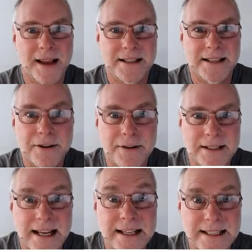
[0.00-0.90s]
that secret
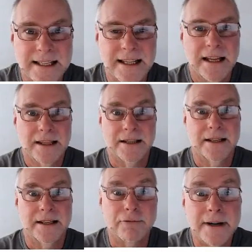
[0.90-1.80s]
sensor,
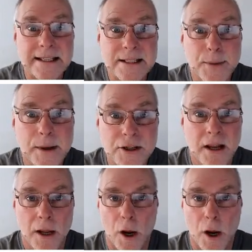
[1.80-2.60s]
the reed switch.